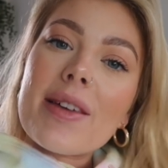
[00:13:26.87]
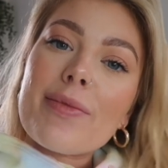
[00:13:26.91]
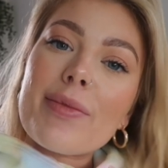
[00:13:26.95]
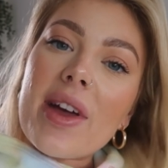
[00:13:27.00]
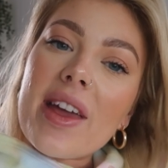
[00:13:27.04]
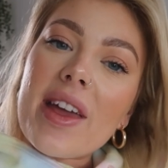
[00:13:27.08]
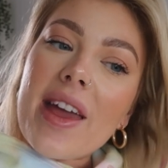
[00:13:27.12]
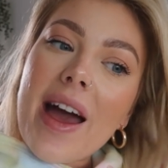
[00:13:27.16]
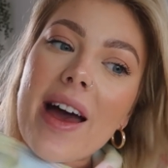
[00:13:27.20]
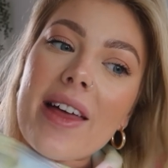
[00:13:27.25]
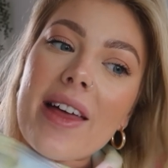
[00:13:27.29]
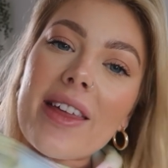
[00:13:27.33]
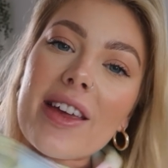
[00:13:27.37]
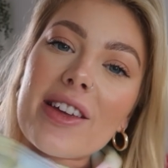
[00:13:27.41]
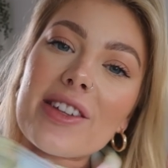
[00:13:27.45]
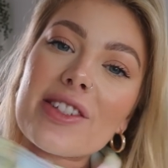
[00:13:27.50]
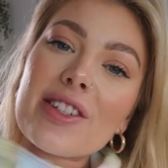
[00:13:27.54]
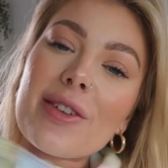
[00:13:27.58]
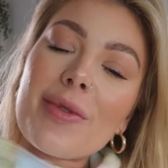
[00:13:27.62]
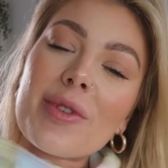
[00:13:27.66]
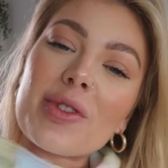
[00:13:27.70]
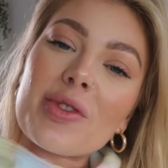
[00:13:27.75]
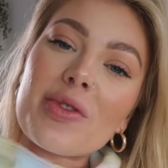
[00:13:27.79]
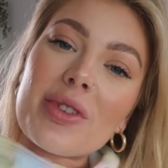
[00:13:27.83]
But yeah, thank you
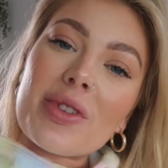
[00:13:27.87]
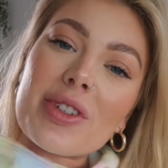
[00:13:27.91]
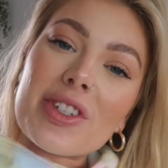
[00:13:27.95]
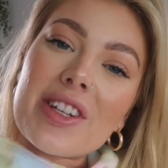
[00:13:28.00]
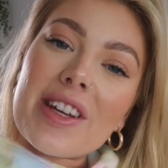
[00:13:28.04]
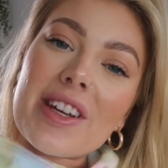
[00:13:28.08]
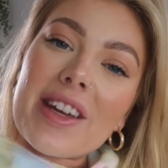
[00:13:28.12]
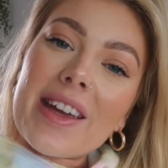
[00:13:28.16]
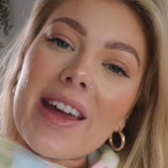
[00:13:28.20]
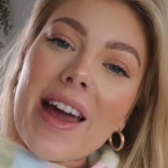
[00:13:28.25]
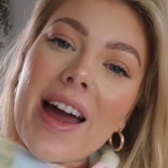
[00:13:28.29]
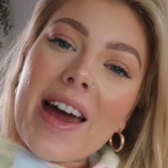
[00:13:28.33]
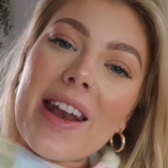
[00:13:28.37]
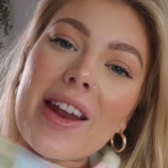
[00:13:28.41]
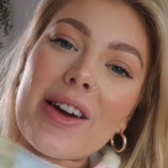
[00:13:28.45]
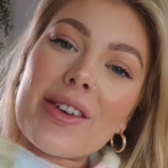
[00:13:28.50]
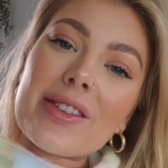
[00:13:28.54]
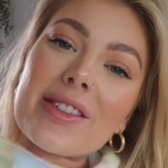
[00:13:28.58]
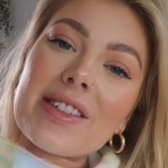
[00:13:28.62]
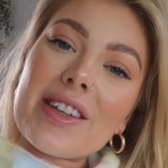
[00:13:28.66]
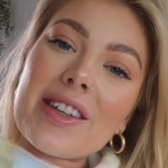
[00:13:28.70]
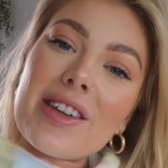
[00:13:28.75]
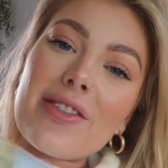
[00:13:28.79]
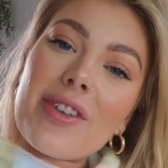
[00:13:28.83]
so much for watching. And I'll
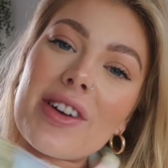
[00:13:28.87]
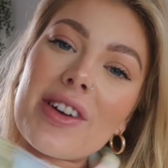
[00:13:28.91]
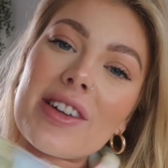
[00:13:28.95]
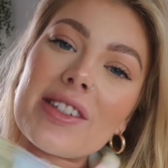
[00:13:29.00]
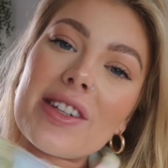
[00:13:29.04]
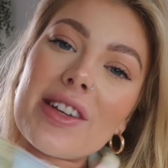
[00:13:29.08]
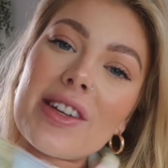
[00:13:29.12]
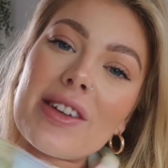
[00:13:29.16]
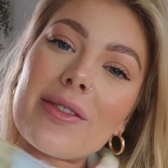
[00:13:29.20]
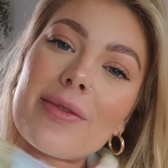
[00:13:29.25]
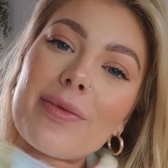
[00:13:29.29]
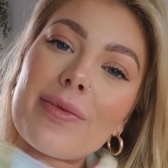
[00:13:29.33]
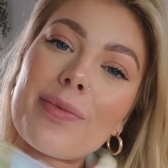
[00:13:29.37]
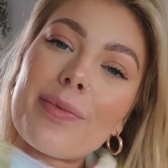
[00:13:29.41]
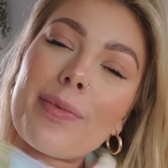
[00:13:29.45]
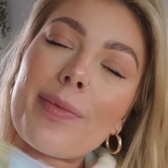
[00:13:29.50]
see you very soon.